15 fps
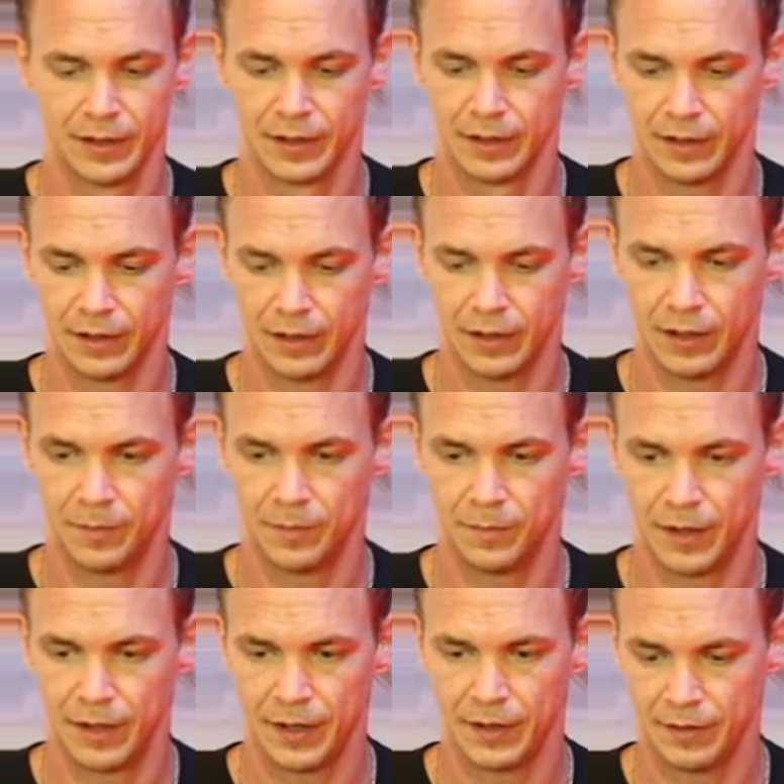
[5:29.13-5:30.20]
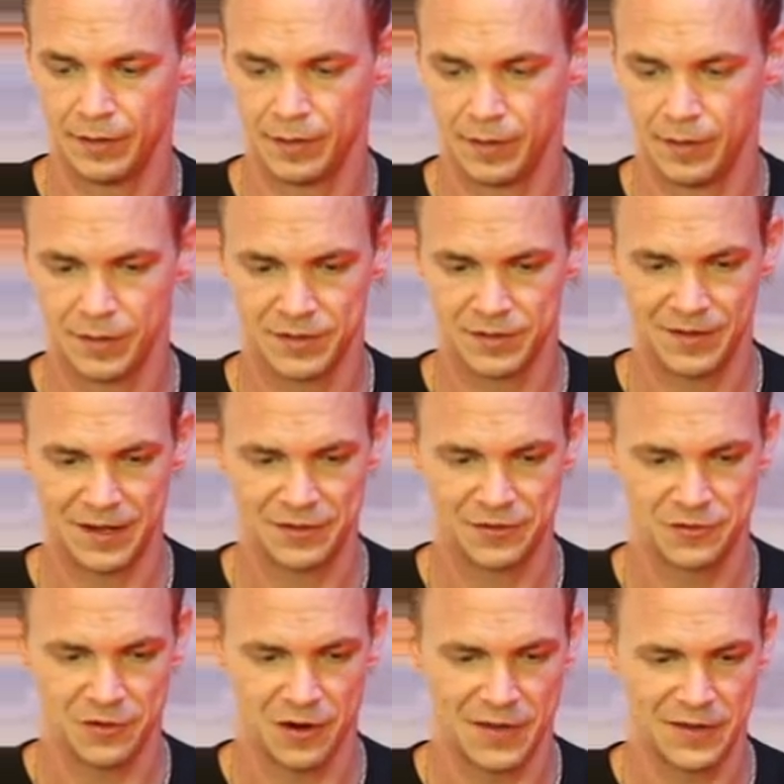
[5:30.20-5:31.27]
I must have had
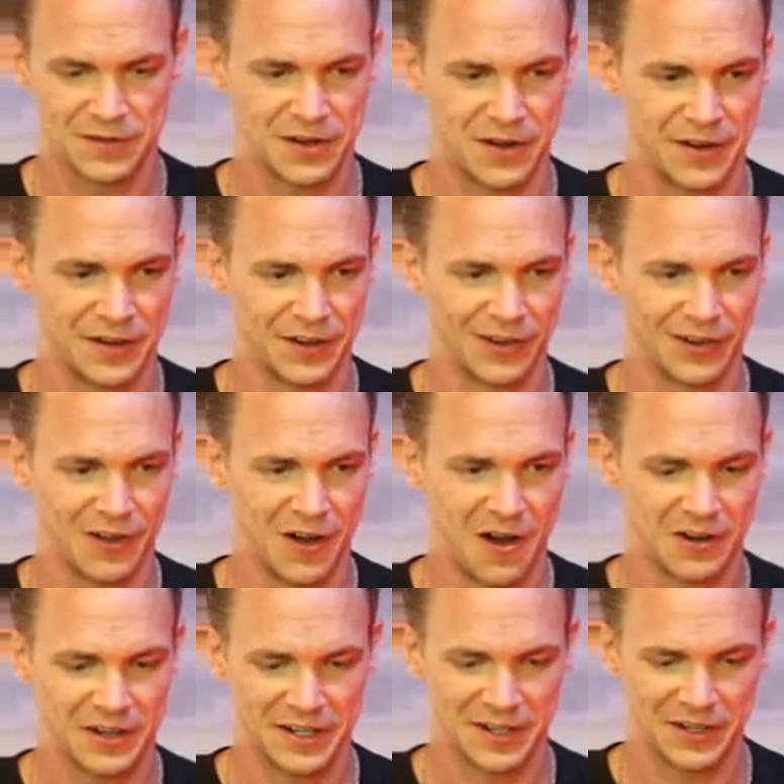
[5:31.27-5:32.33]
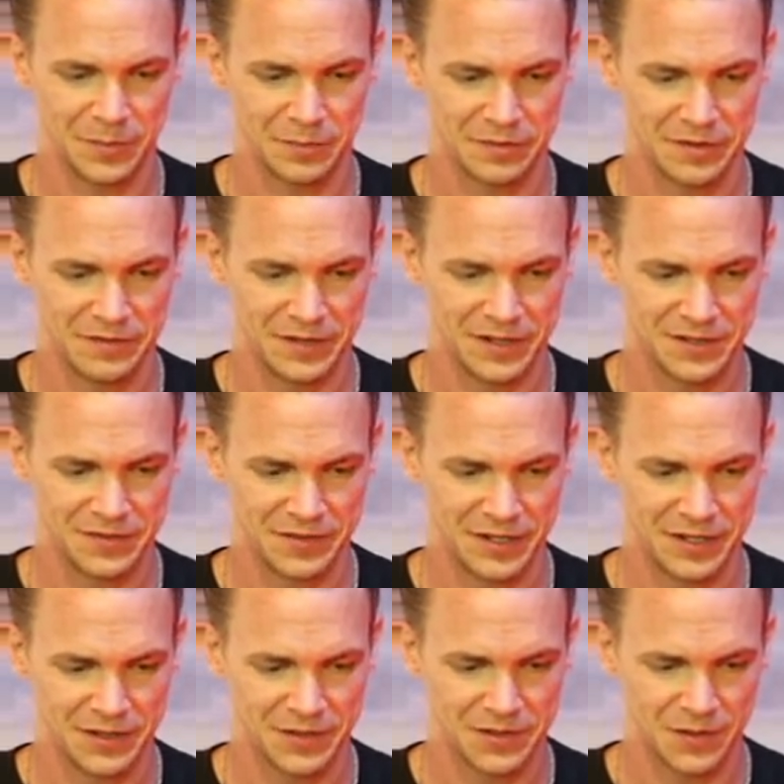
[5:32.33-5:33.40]
drawn this on log in our previous
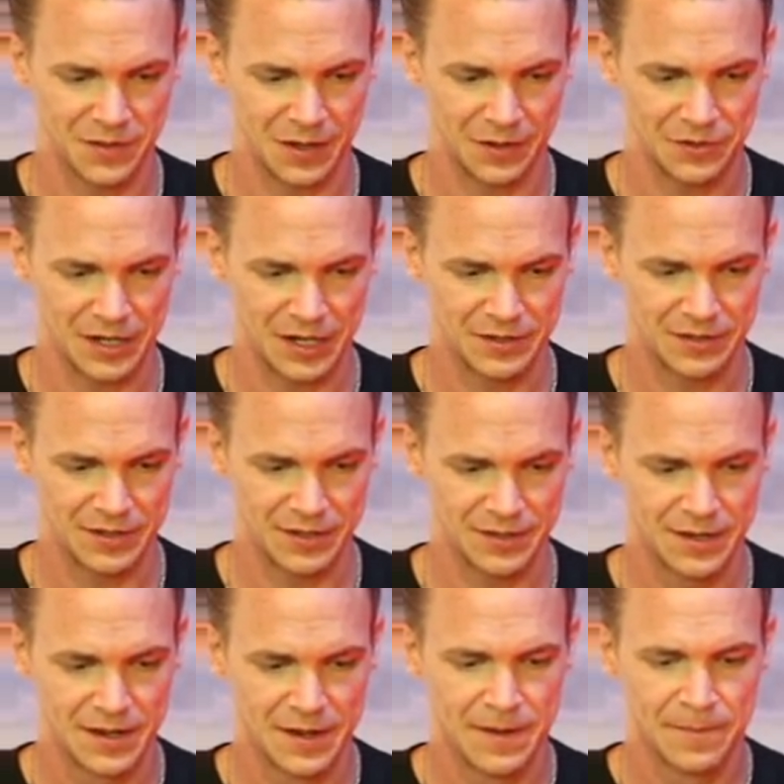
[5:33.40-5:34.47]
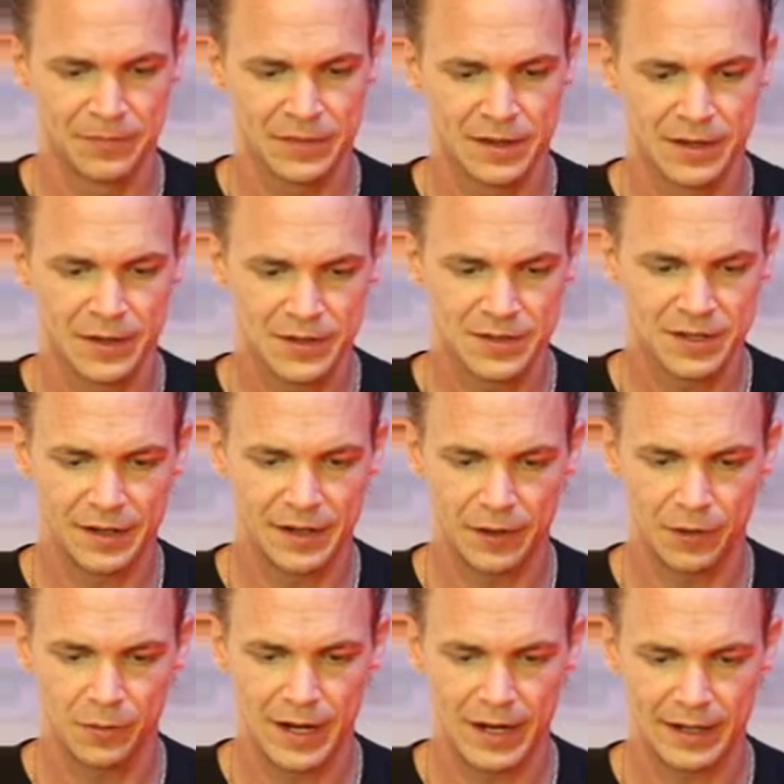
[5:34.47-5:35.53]
video, so I'll change this. There is
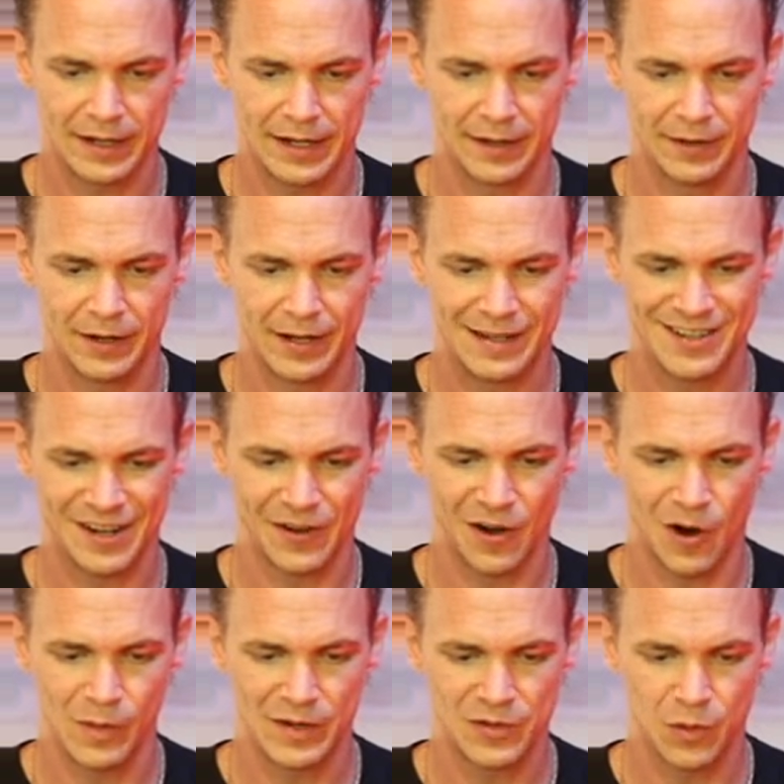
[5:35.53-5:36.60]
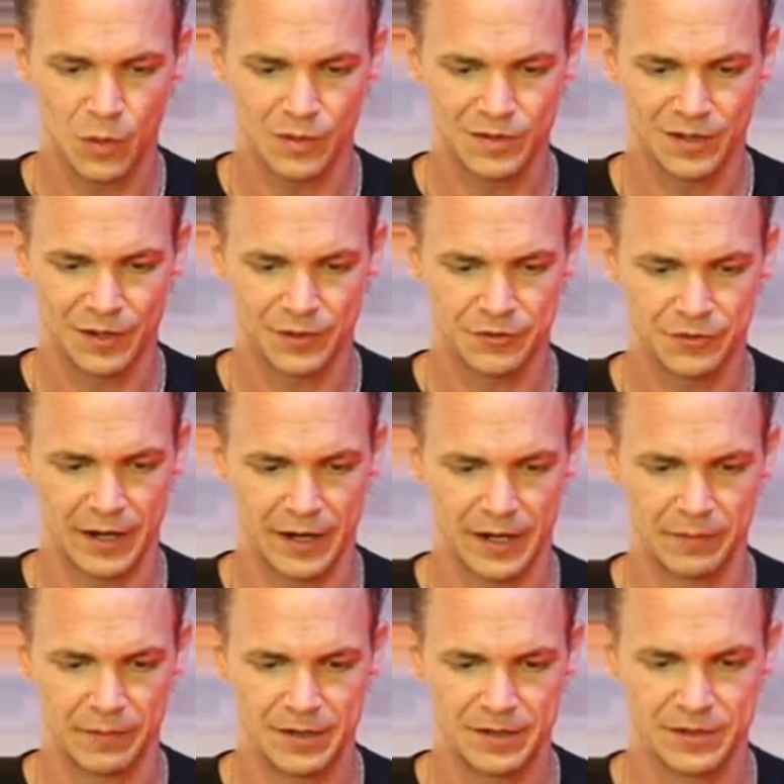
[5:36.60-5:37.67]
another way. Again, it's not always horizontal trading
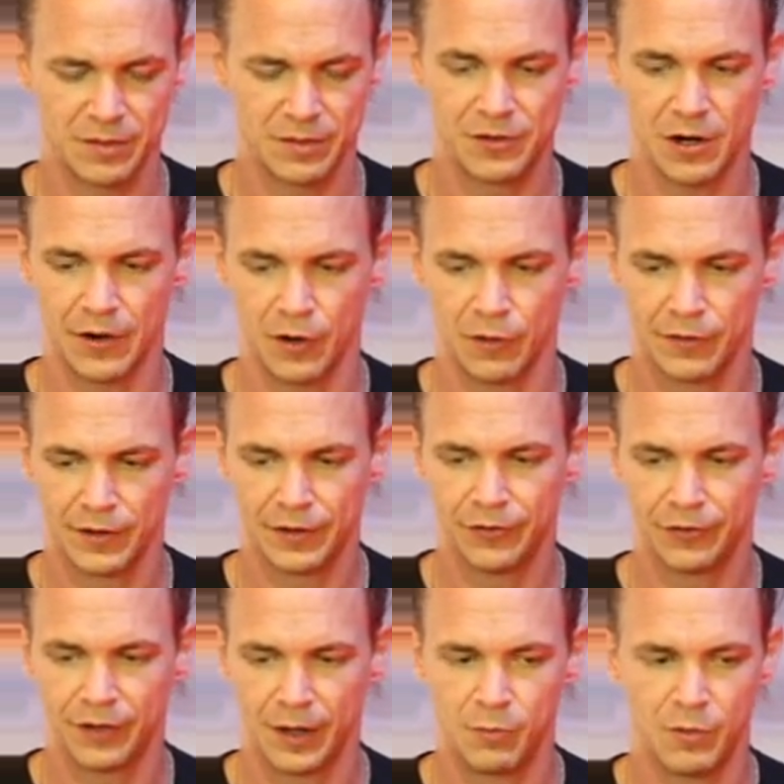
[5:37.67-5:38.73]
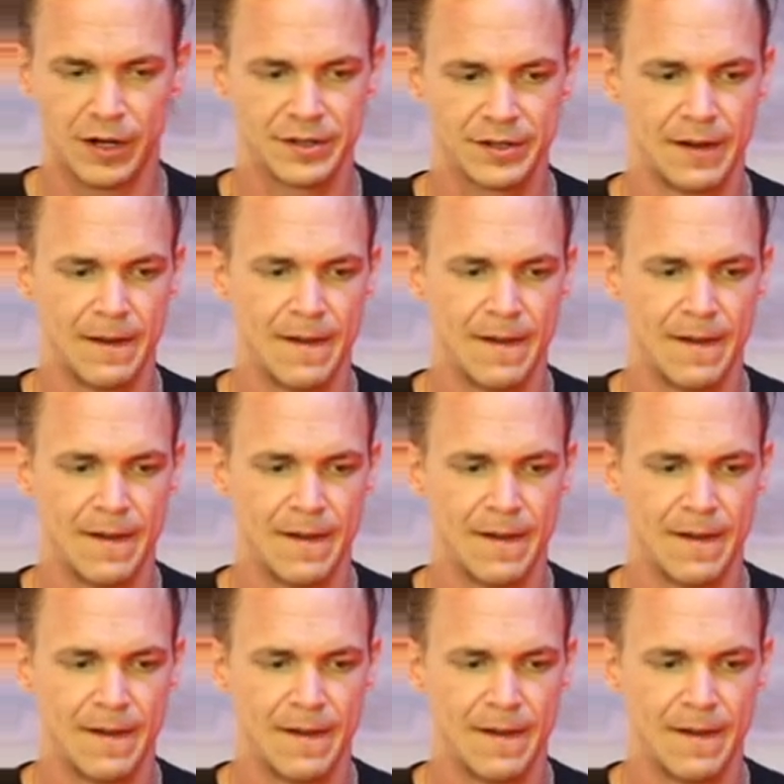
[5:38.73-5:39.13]
ranges. We've gone over this somewhat.